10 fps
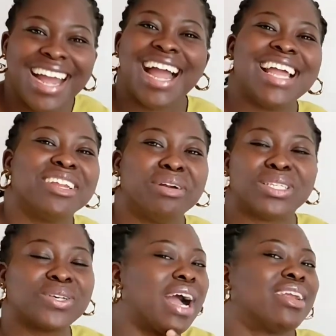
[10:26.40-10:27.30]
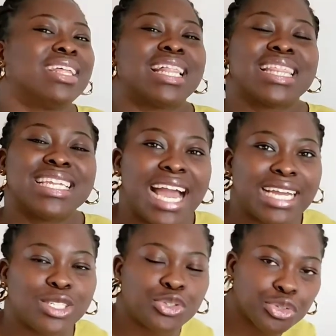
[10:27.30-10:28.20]
Anyway, so another thing
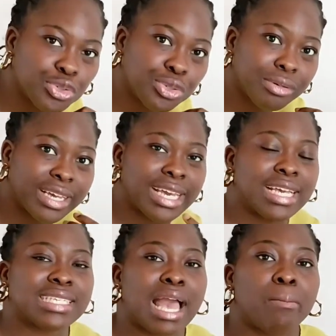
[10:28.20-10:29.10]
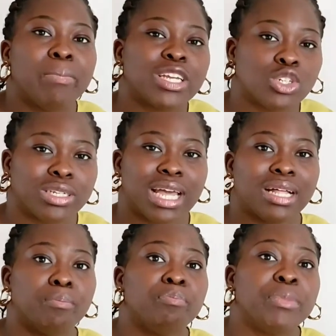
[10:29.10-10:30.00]
I do is I make sure
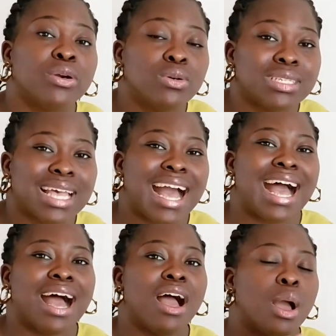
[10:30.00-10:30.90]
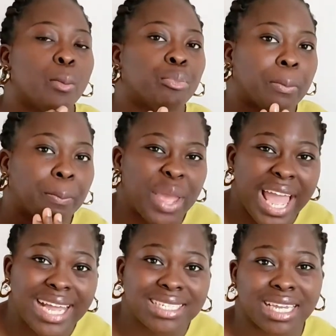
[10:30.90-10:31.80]
that meals are
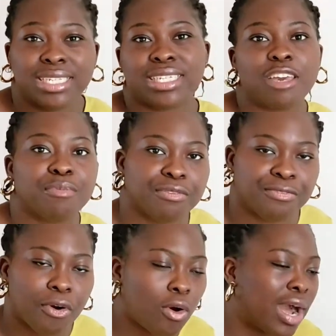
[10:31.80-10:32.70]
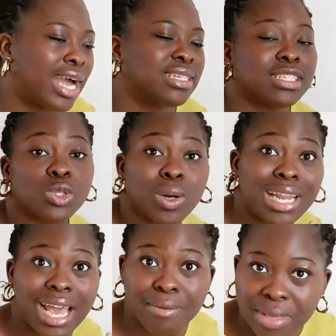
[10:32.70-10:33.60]
prepared a day before, and this is
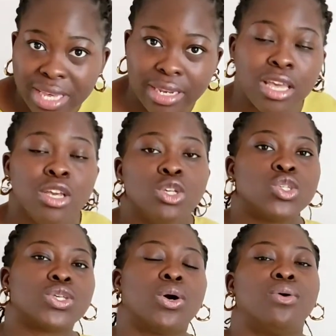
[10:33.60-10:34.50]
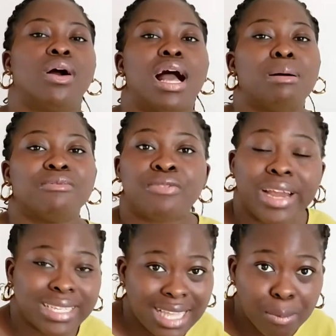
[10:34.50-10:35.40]
what I mean. So, for
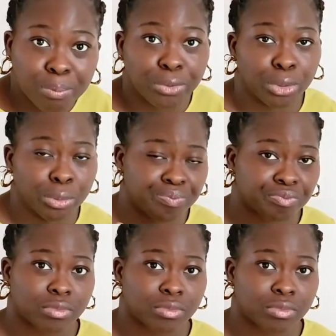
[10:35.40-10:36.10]
example,